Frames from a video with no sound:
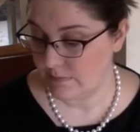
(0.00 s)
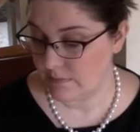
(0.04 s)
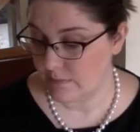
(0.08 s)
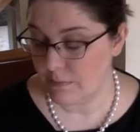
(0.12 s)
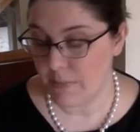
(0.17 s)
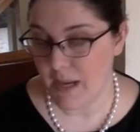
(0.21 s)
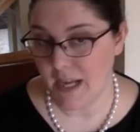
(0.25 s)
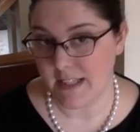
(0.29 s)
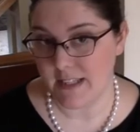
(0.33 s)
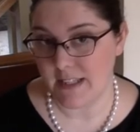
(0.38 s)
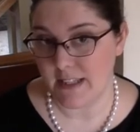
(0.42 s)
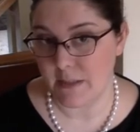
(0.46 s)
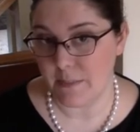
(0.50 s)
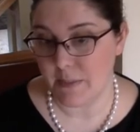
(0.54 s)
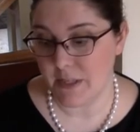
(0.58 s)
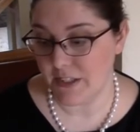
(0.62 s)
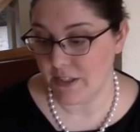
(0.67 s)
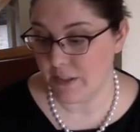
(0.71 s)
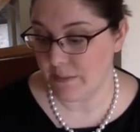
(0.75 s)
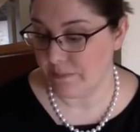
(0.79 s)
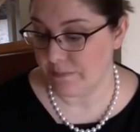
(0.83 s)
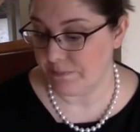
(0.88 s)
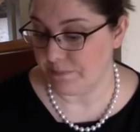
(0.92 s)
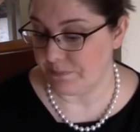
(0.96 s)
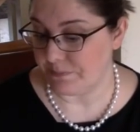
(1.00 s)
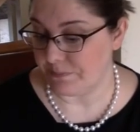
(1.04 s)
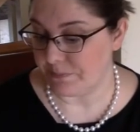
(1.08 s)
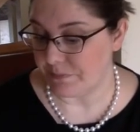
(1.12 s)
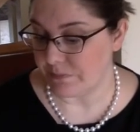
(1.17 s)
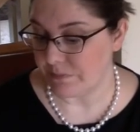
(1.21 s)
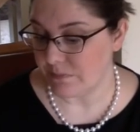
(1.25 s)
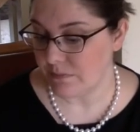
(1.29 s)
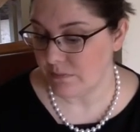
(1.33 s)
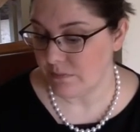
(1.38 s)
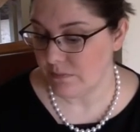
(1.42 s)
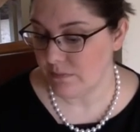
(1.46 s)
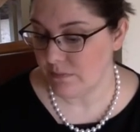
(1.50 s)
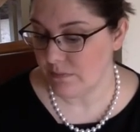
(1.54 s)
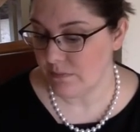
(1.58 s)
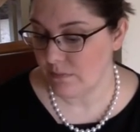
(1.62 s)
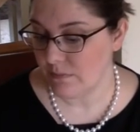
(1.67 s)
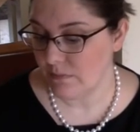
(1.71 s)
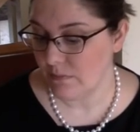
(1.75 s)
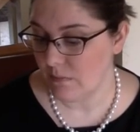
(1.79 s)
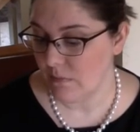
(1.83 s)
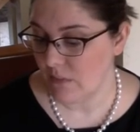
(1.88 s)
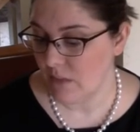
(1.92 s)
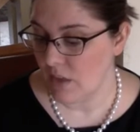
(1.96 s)
Back to the opinion.
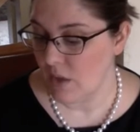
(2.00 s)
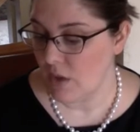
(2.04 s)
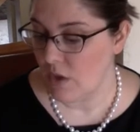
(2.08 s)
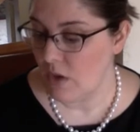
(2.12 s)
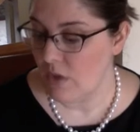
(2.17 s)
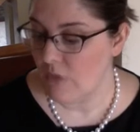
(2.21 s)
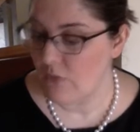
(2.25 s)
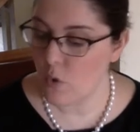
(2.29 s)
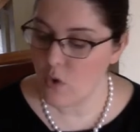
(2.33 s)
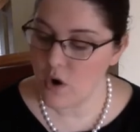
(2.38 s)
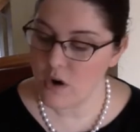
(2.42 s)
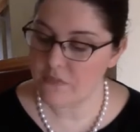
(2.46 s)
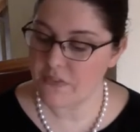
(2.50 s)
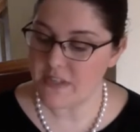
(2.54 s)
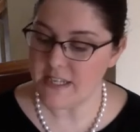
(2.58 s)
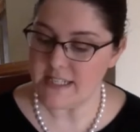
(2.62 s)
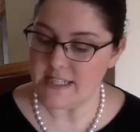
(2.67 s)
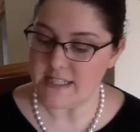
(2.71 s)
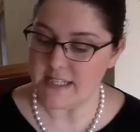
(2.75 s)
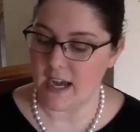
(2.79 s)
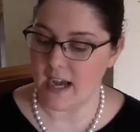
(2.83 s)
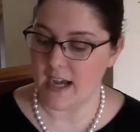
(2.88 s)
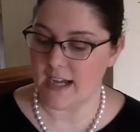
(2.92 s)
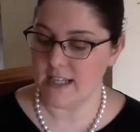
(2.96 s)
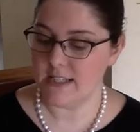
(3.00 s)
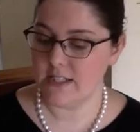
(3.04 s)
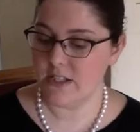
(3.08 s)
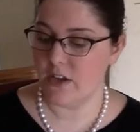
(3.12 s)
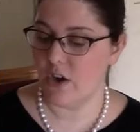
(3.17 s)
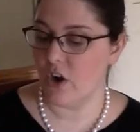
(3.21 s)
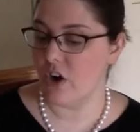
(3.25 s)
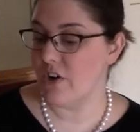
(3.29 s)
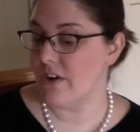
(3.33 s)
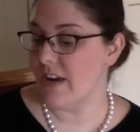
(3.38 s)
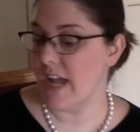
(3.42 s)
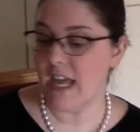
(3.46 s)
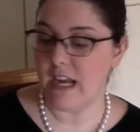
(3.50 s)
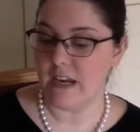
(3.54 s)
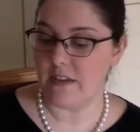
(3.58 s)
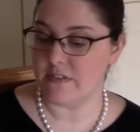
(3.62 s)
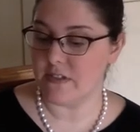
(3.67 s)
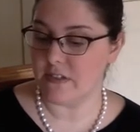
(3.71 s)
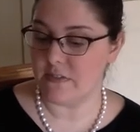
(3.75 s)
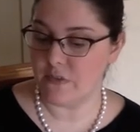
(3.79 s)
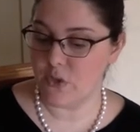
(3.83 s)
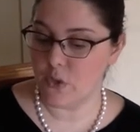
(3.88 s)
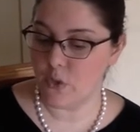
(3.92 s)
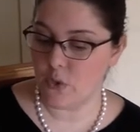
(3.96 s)
4 of these 9 are natives
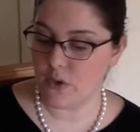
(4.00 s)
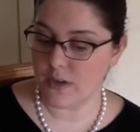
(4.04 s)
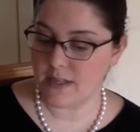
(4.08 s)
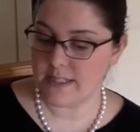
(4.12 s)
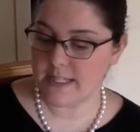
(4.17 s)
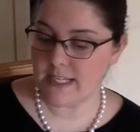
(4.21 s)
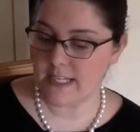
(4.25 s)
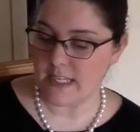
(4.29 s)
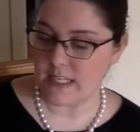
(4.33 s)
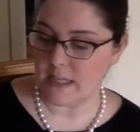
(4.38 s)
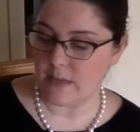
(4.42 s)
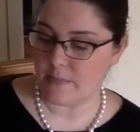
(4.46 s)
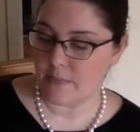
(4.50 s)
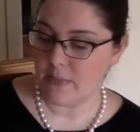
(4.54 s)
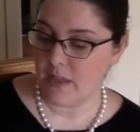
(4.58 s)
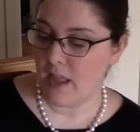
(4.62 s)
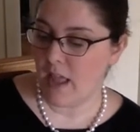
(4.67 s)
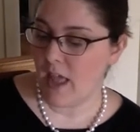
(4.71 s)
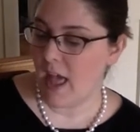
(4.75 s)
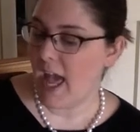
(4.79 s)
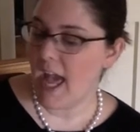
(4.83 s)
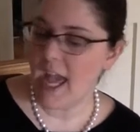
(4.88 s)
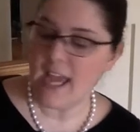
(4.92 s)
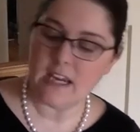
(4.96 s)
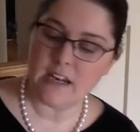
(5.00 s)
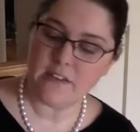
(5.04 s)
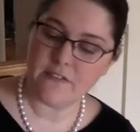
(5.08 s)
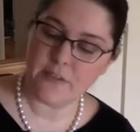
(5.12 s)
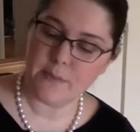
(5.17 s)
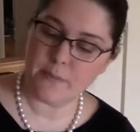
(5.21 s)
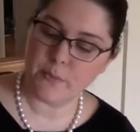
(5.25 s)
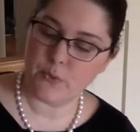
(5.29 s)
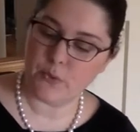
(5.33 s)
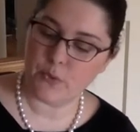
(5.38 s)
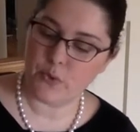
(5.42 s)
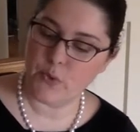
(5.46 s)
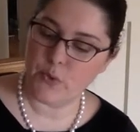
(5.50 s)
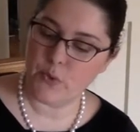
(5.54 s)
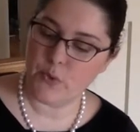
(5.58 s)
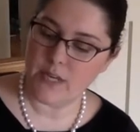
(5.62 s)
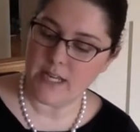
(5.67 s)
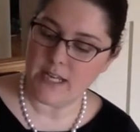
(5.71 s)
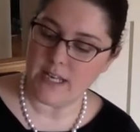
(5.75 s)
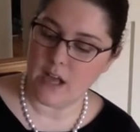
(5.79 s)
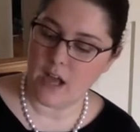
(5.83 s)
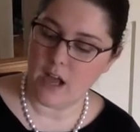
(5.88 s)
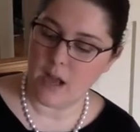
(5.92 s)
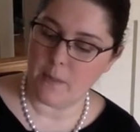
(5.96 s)
of New York City. 8 of them grew
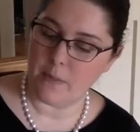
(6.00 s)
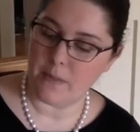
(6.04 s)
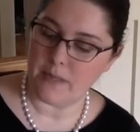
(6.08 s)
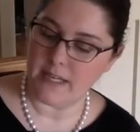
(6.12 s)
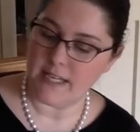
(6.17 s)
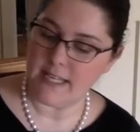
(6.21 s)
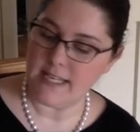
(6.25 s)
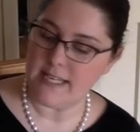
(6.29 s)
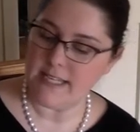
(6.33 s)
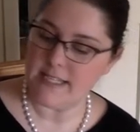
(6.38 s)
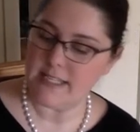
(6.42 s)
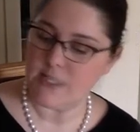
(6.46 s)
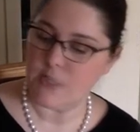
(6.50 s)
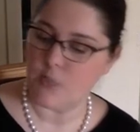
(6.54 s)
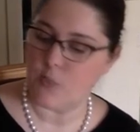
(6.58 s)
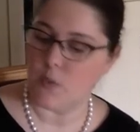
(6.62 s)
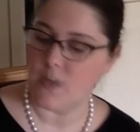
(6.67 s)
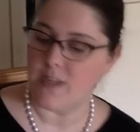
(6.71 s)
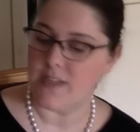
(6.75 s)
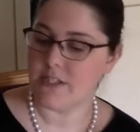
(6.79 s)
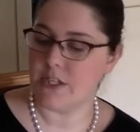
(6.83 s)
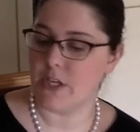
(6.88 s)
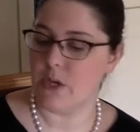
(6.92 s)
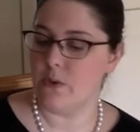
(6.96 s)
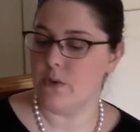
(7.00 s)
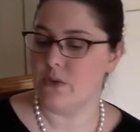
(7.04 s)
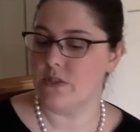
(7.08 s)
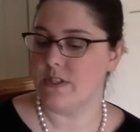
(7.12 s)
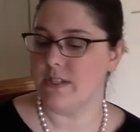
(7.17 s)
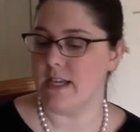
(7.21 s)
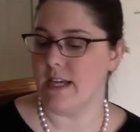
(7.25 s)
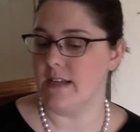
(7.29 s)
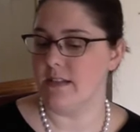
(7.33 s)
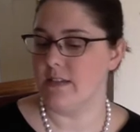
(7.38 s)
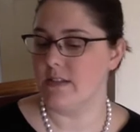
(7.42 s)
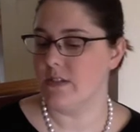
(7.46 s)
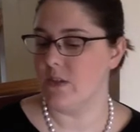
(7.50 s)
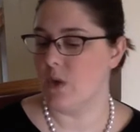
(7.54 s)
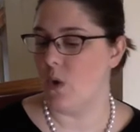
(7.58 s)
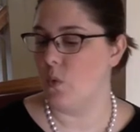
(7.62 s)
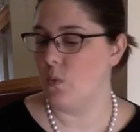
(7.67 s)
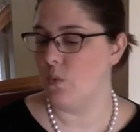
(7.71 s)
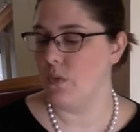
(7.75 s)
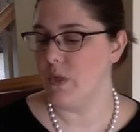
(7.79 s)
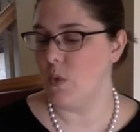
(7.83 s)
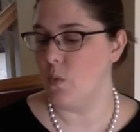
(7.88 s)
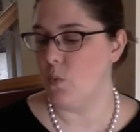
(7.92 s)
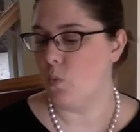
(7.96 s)
up in East and West Coast states.
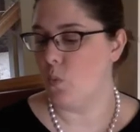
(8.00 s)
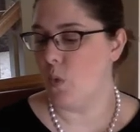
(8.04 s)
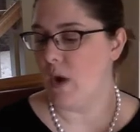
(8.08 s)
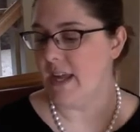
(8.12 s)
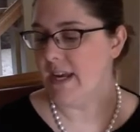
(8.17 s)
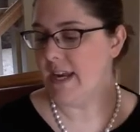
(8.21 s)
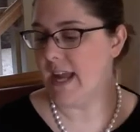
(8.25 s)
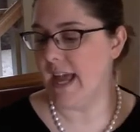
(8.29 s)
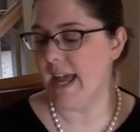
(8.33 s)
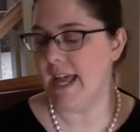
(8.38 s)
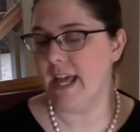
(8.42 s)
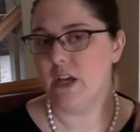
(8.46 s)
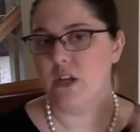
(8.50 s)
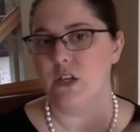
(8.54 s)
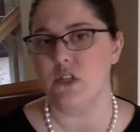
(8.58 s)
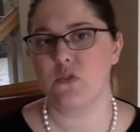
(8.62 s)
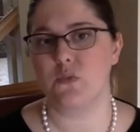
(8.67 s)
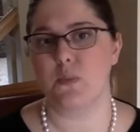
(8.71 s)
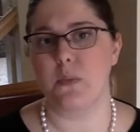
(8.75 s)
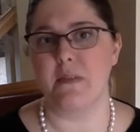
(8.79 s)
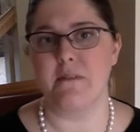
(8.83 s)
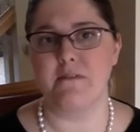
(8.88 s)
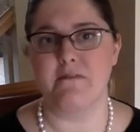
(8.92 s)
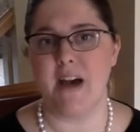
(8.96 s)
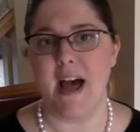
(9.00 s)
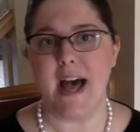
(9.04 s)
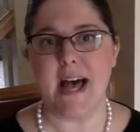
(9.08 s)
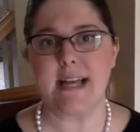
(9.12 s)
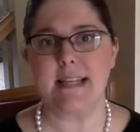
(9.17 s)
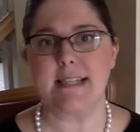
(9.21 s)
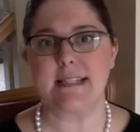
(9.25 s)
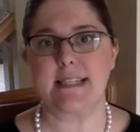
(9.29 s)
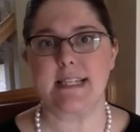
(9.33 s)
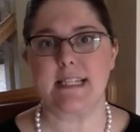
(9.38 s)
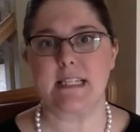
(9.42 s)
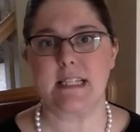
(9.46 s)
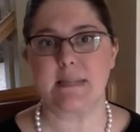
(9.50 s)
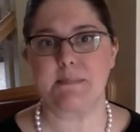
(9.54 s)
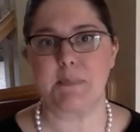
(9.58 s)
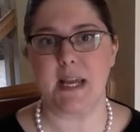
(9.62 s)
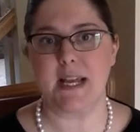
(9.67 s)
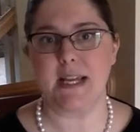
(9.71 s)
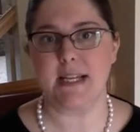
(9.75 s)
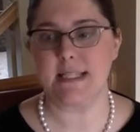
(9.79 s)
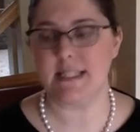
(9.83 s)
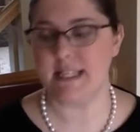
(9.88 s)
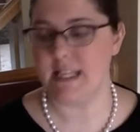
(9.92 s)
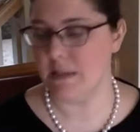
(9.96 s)
Only 1 hails from the vast
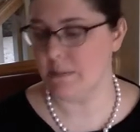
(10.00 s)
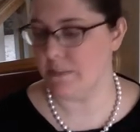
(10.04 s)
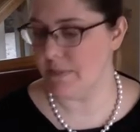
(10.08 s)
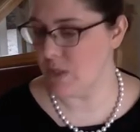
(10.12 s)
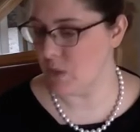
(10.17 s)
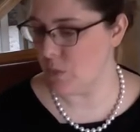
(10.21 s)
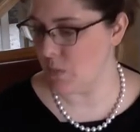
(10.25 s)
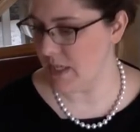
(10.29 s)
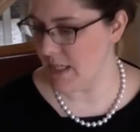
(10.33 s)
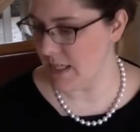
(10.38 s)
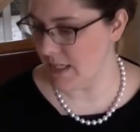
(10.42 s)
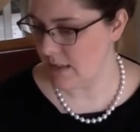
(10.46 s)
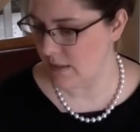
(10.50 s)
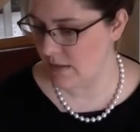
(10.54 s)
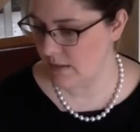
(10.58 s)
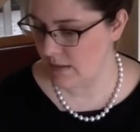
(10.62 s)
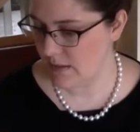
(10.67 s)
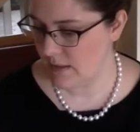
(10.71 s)
expanse in between.